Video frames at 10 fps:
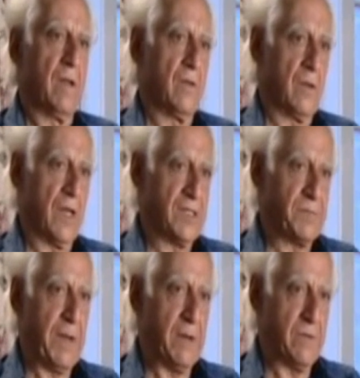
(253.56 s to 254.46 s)
The less
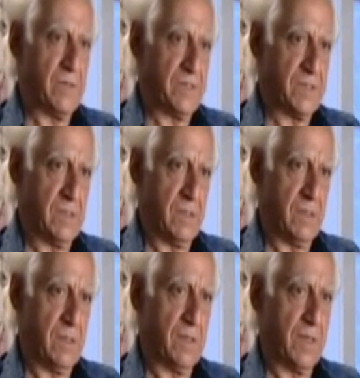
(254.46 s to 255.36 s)
pounds
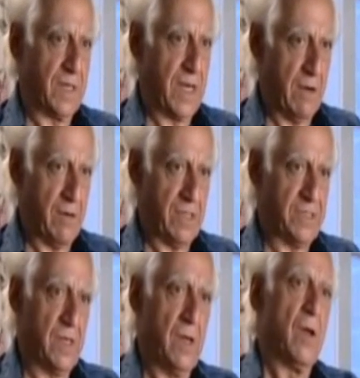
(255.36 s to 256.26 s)
that it carries,
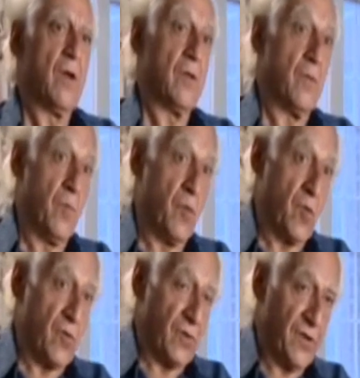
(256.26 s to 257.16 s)
the more
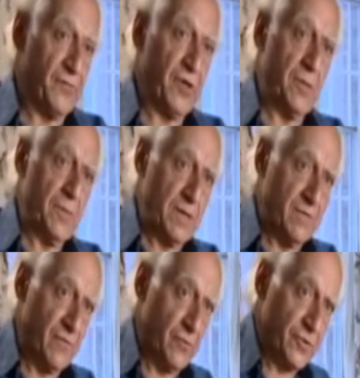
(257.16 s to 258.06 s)
the lift can be
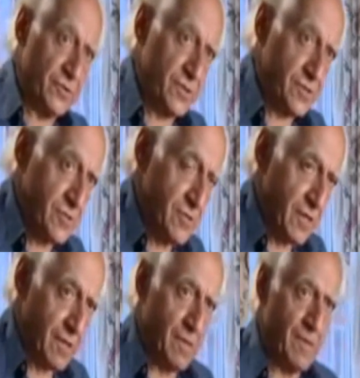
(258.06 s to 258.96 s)
devoted to turning.